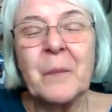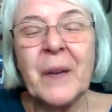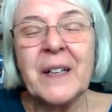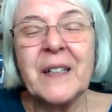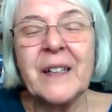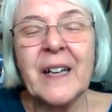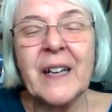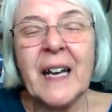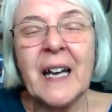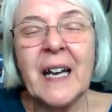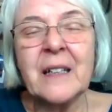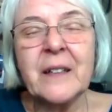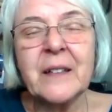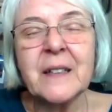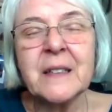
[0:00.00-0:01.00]
my dad
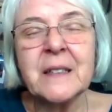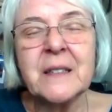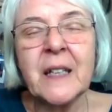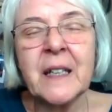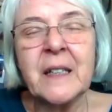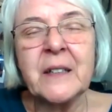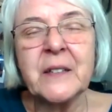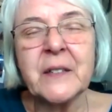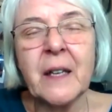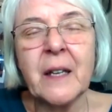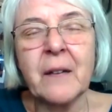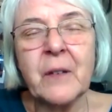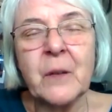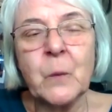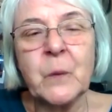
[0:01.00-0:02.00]
in
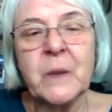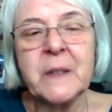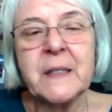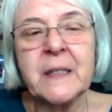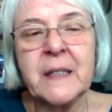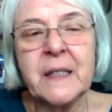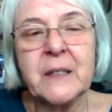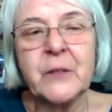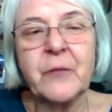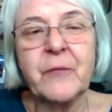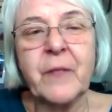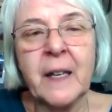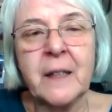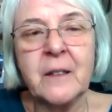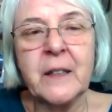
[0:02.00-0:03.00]
97 was in his
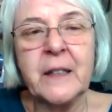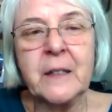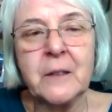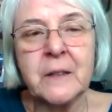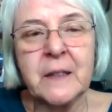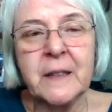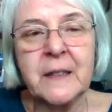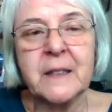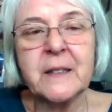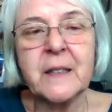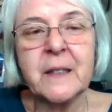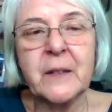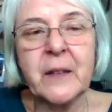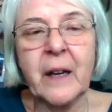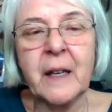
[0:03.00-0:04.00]
final illness
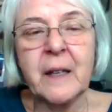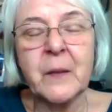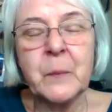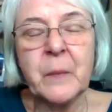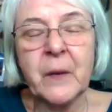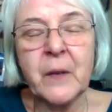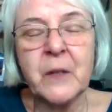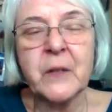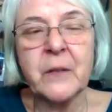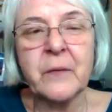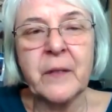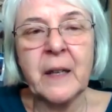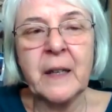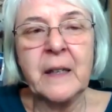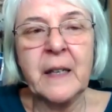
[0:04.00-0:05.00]
and died in March of
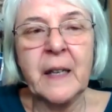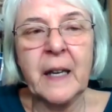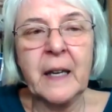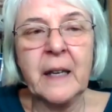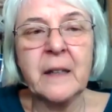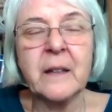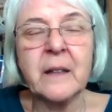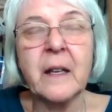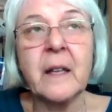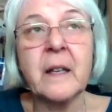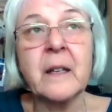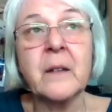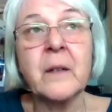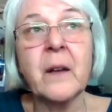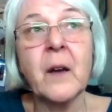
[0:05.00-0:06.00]
98. And
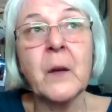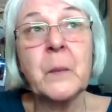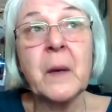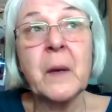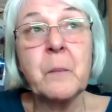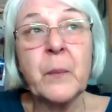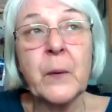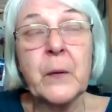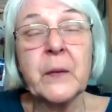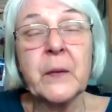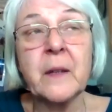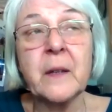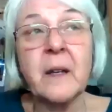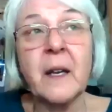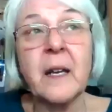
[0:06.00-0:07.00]
in, on my
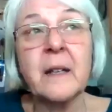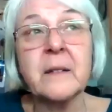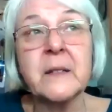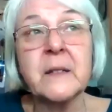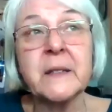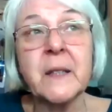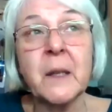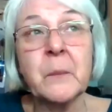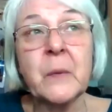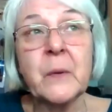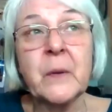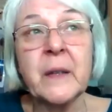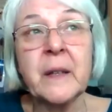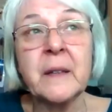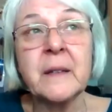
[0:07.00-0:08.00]
birthday, December
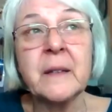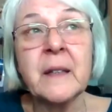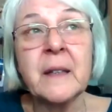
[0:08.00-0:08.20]
in